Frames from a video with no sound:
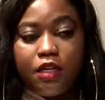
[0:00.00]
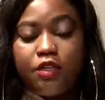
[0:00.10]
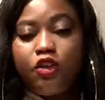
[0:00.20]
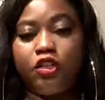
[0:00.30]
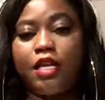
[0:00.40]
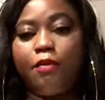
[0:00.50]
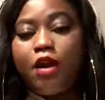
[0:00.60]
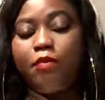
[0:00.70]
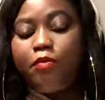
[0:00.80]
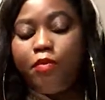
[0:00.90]
is just a
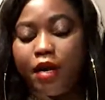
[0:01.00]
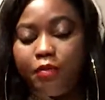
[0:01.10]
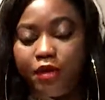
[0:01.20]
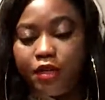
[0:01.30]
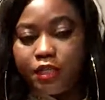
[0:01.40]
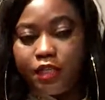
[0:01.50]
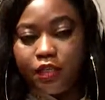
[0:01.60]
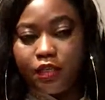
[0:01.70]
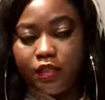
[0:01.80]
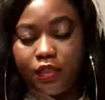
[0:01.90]
one-man
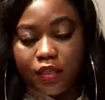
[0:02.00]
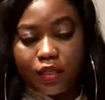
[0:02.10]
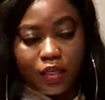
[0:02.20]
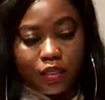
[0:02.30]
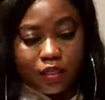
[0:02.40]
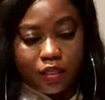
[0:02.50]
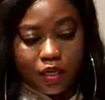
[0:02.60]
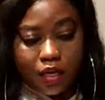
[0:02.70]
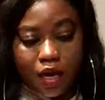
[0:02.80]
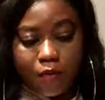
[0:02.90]
person.
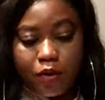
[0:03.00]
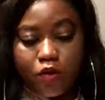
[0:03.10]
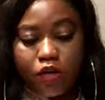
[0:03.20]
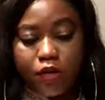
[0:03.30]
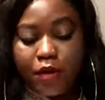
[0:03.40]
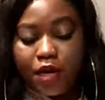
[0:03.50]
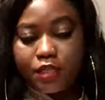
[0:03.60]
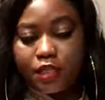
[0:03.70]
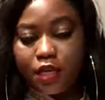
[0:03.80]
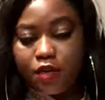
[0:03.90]
I'm the only
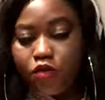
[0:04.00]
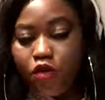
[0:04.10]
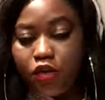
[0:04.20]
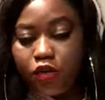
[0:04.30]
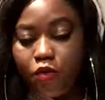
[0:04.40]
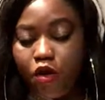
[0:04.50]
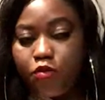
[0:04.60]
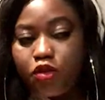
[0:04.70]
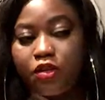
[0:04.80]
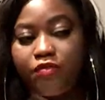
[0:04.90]
person that do all the work
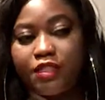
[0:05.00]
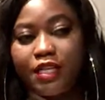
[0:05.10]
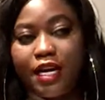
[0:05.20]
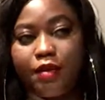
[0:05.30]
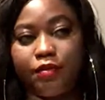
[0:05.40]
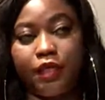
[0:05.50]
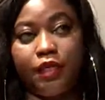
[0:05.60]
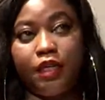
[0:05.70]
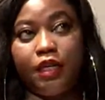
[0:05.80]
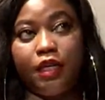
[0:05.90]
most of the time.
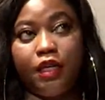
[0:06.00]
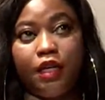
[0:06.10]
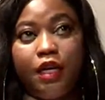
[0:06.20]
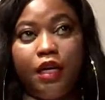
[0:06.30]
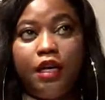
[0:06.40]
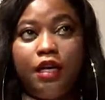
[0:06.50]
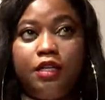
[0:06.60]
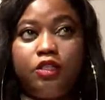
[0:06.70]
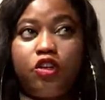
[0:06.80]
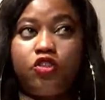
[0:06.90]

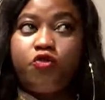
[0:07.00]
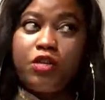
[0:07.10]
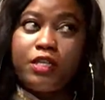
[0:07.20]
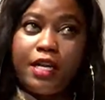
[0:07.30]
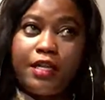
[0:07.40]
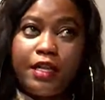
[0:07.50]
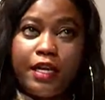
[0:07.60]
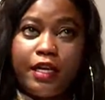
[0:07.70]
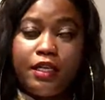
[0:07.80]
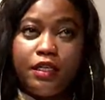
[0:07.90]
It's just
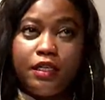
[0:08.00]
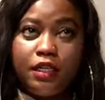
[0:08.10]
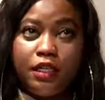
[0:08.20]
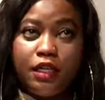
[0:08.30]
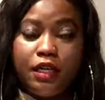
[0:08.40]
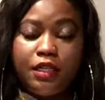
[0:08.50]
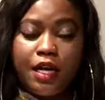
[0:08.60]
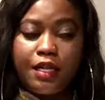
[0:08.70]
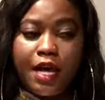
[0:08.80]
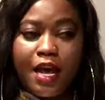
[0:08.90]
recently
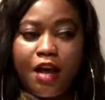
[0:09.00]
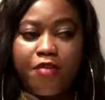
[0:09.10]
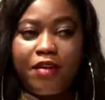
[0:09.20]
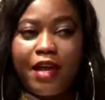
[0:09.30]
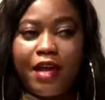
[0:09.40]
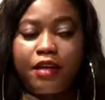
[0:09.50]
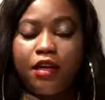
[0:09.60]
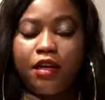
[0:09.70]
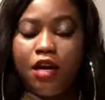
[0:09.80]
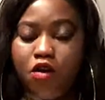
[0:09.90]
that I have like
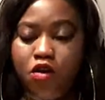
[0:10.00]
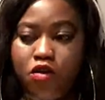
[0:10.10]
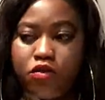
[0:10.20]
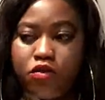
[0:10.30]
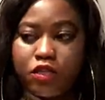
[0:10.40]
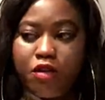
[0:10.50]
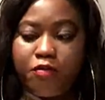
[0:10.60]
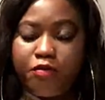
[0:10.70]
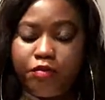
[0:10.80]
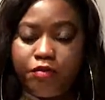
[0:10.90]
loads
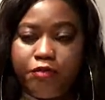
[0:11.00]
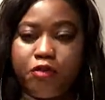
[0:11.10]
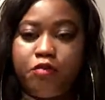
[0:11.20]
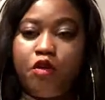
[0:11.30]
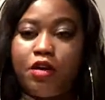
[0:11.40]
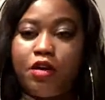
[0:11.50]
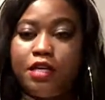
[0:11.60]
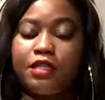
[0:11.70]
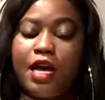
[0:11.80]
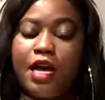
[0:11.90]
of footballers